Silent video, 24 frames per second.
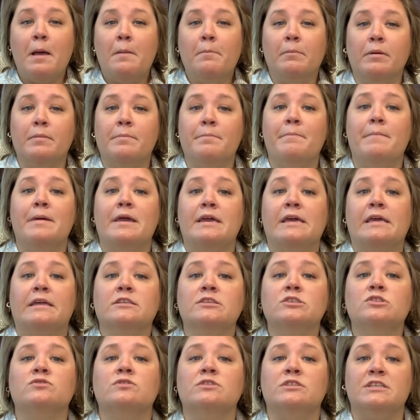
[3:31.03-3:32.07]
but make it
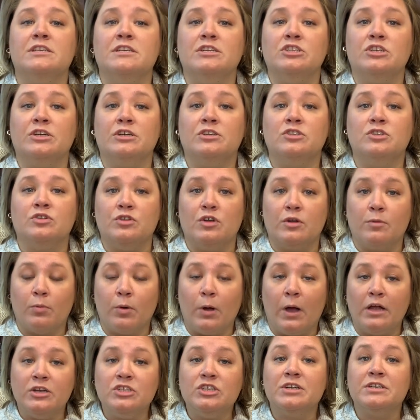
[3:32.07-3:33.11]
strategic to your
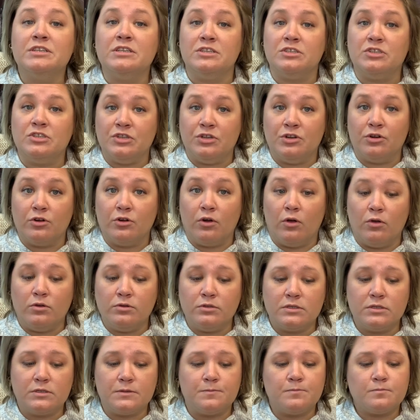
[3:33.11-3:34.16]
project and to your
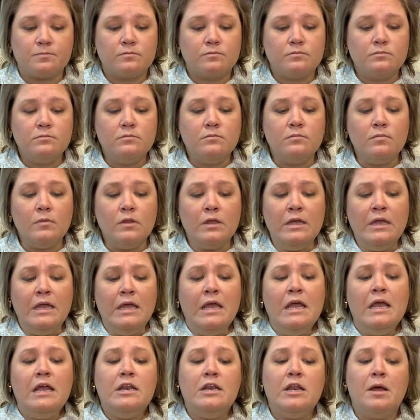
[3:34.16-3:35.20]
goals.
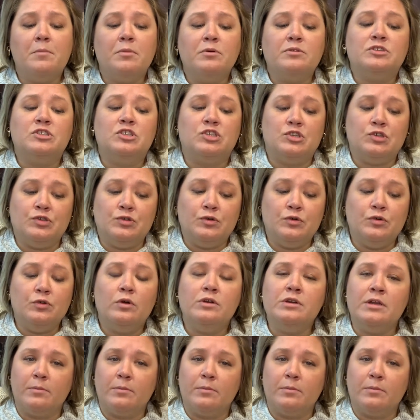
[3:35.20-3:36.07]
Number 2